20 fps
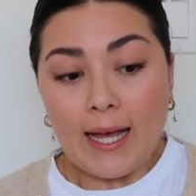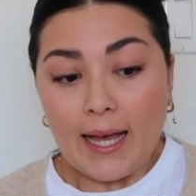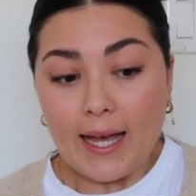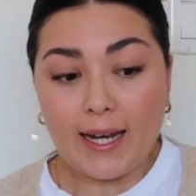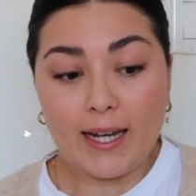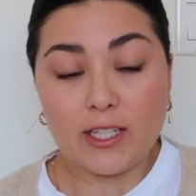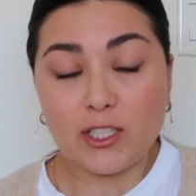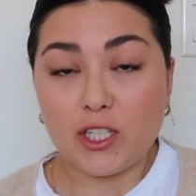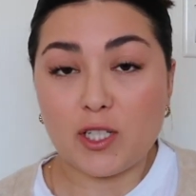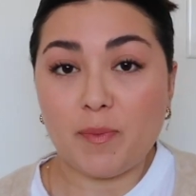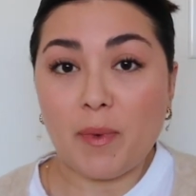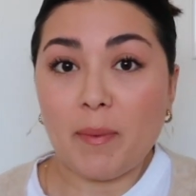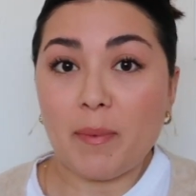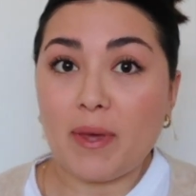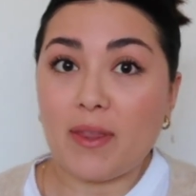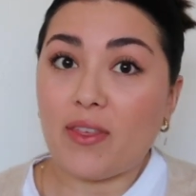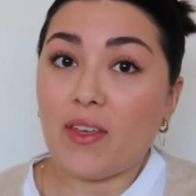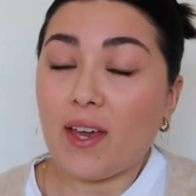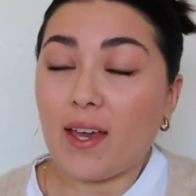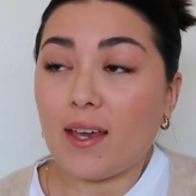And it just made
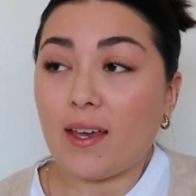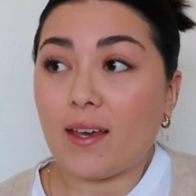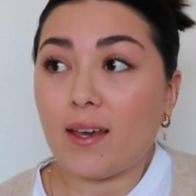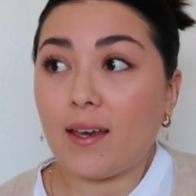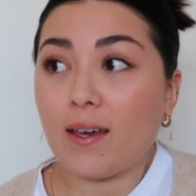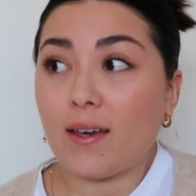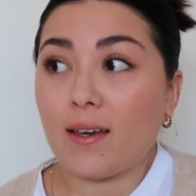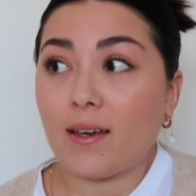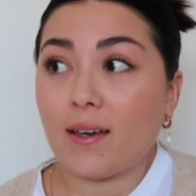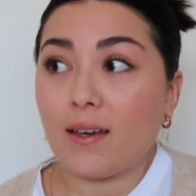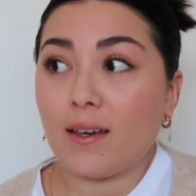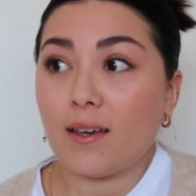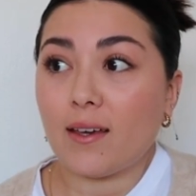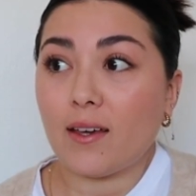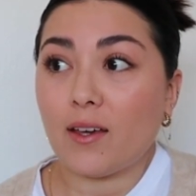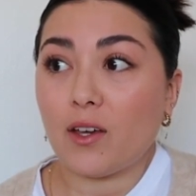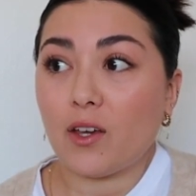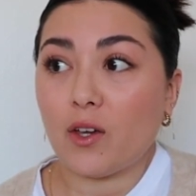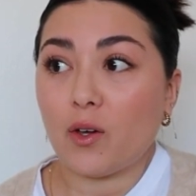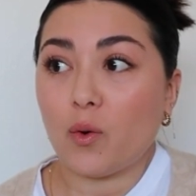me think,
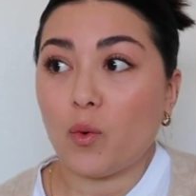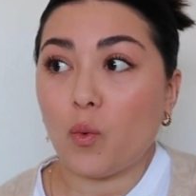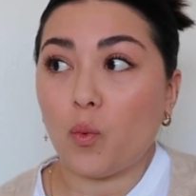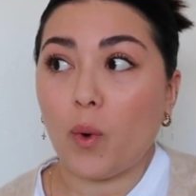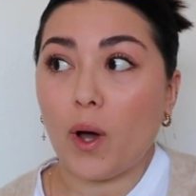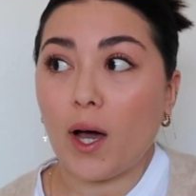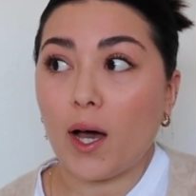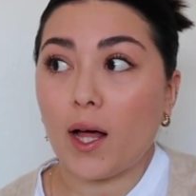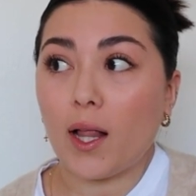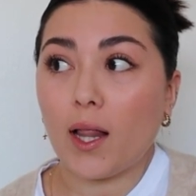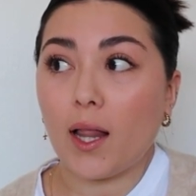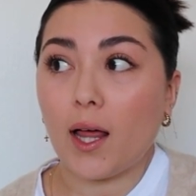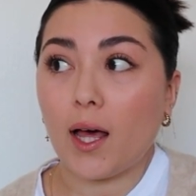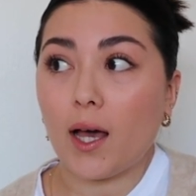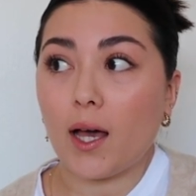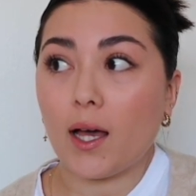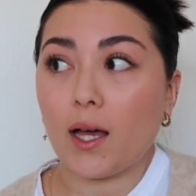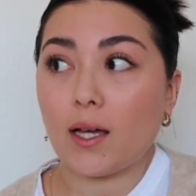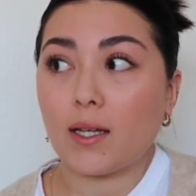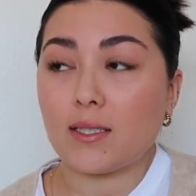
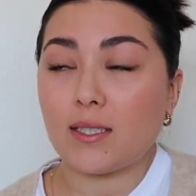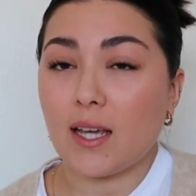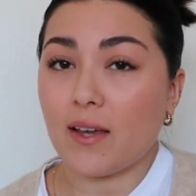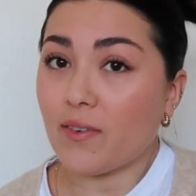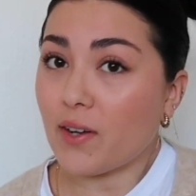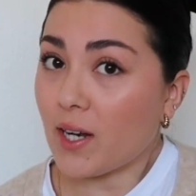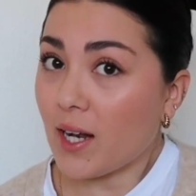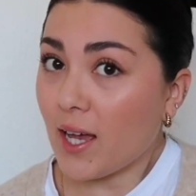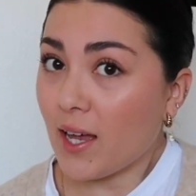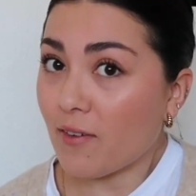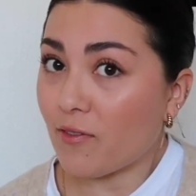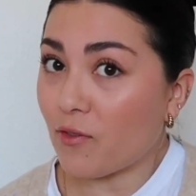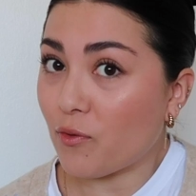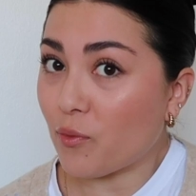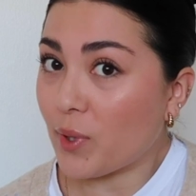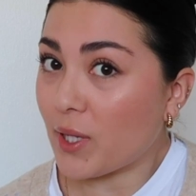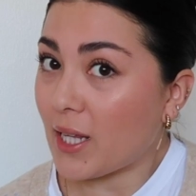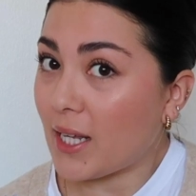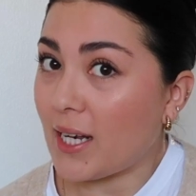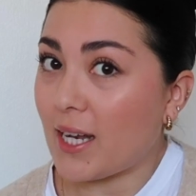well, David and I have
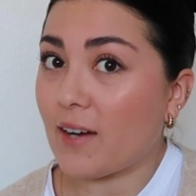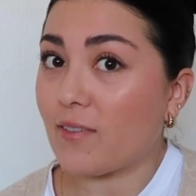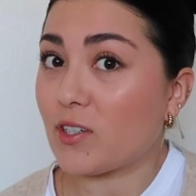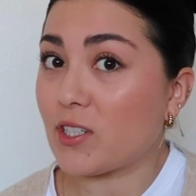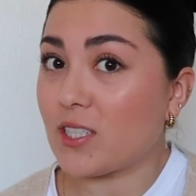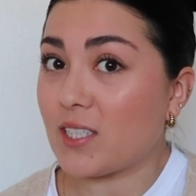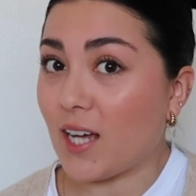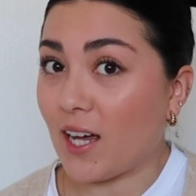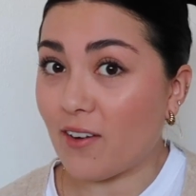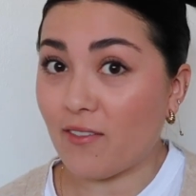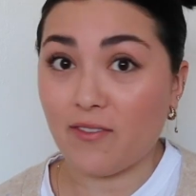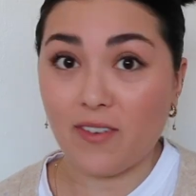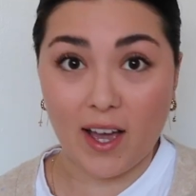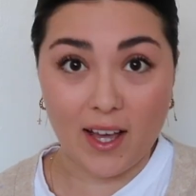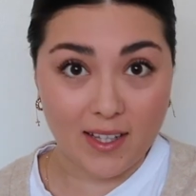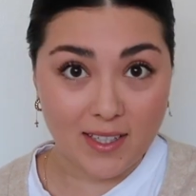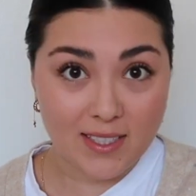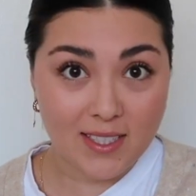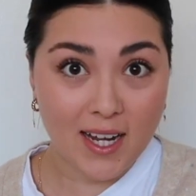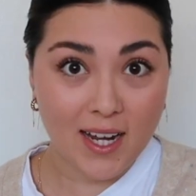really never done
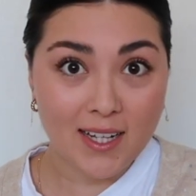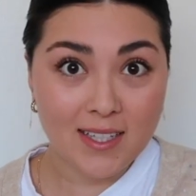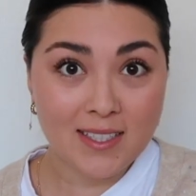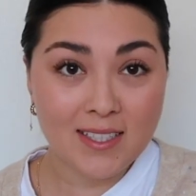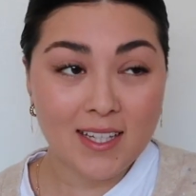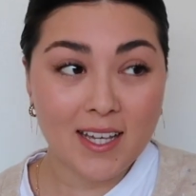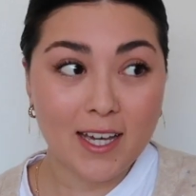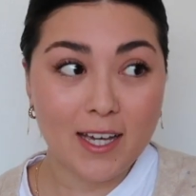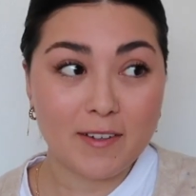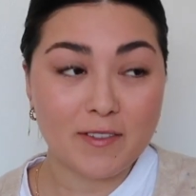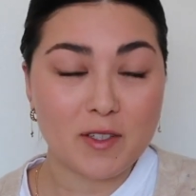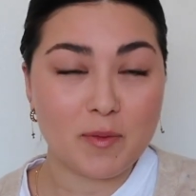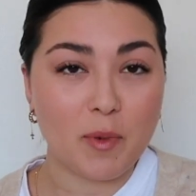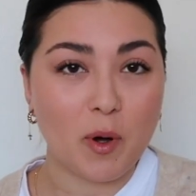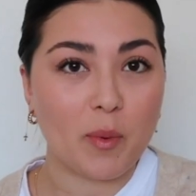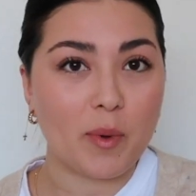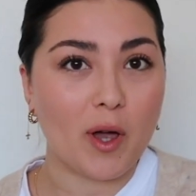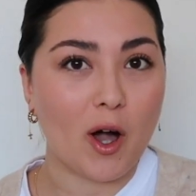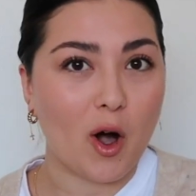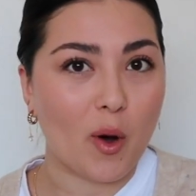Valentine's gifts,
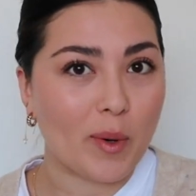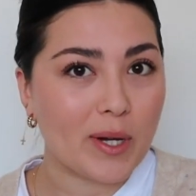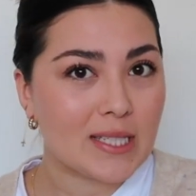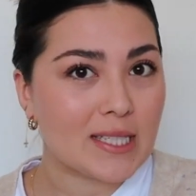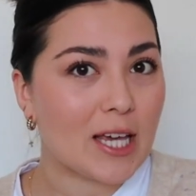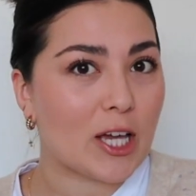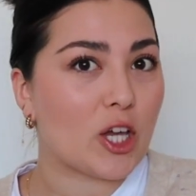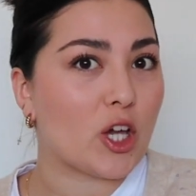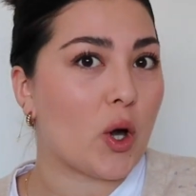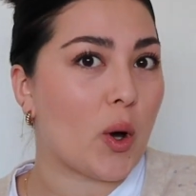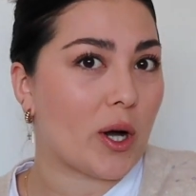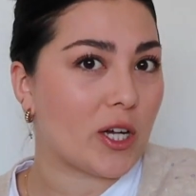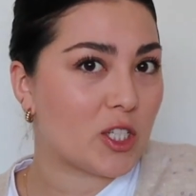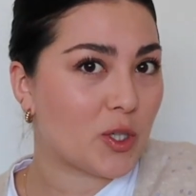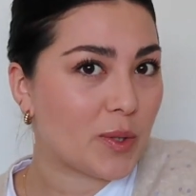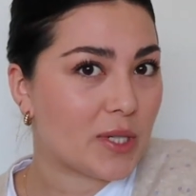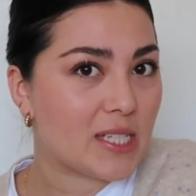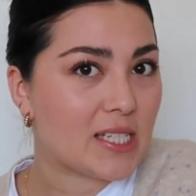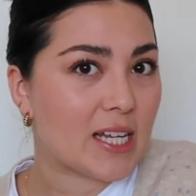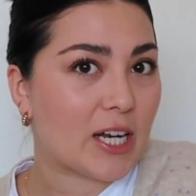but we always like go out
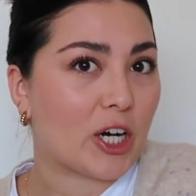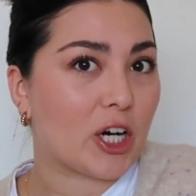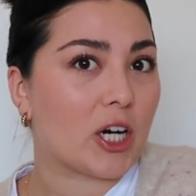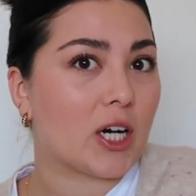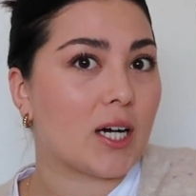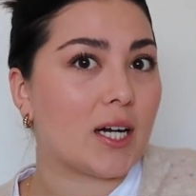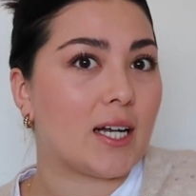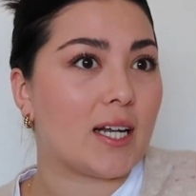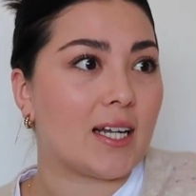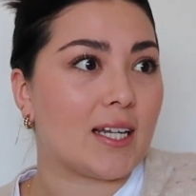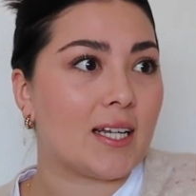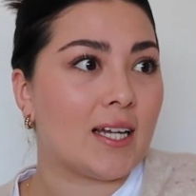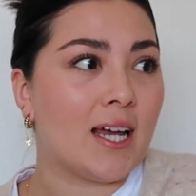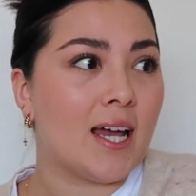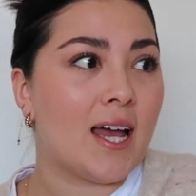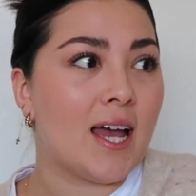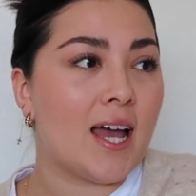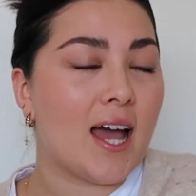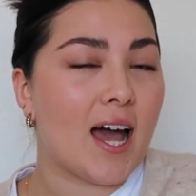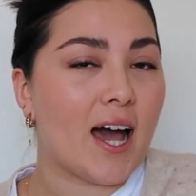to a dinner and
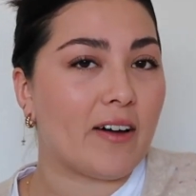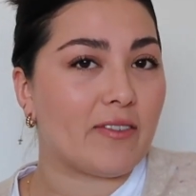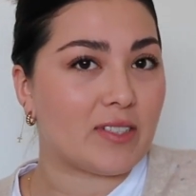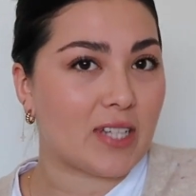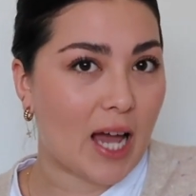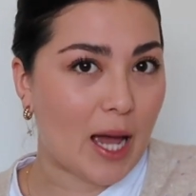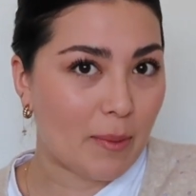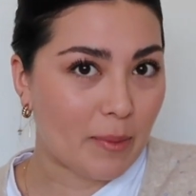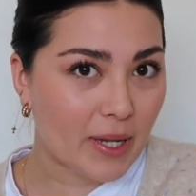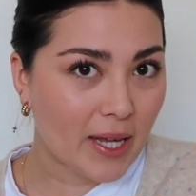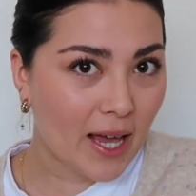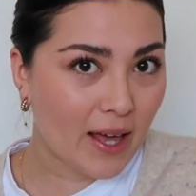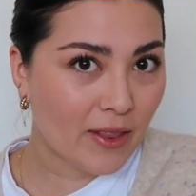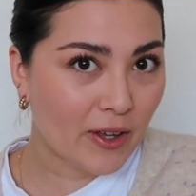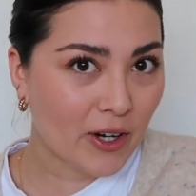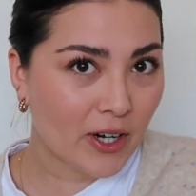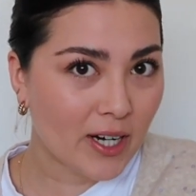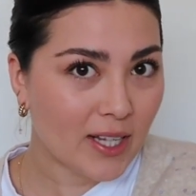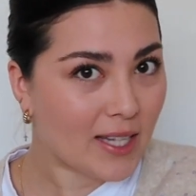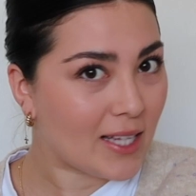have time
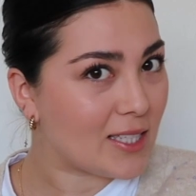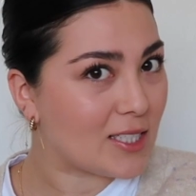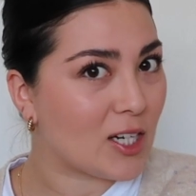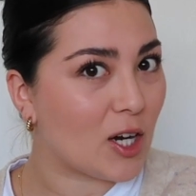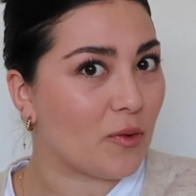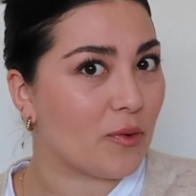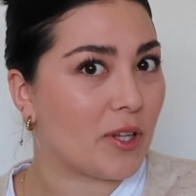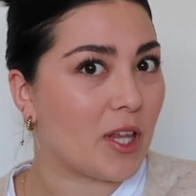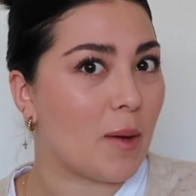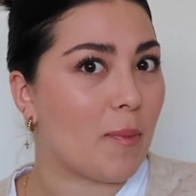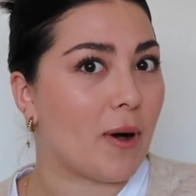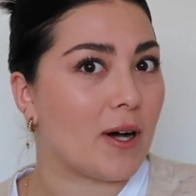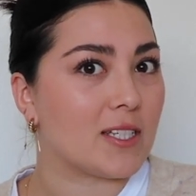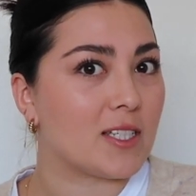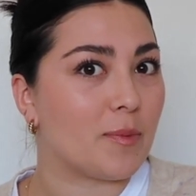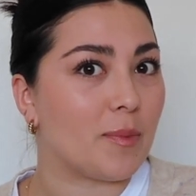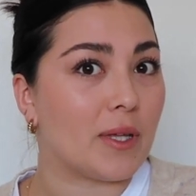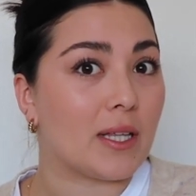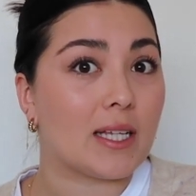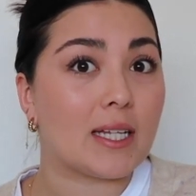together, and that's not really a
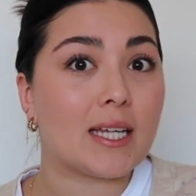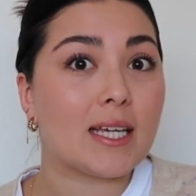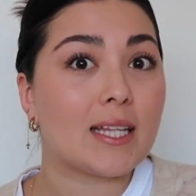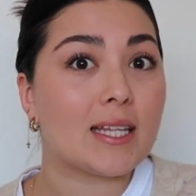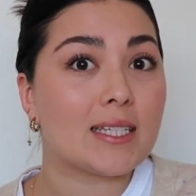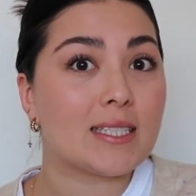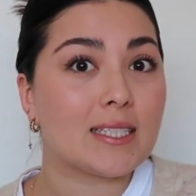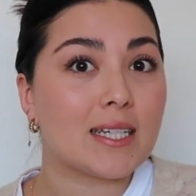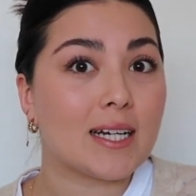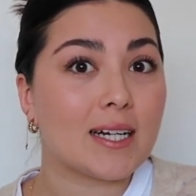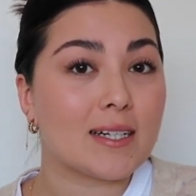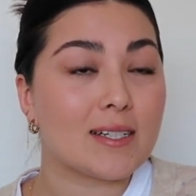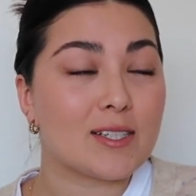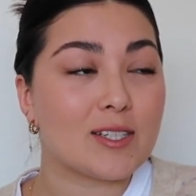possibility this year.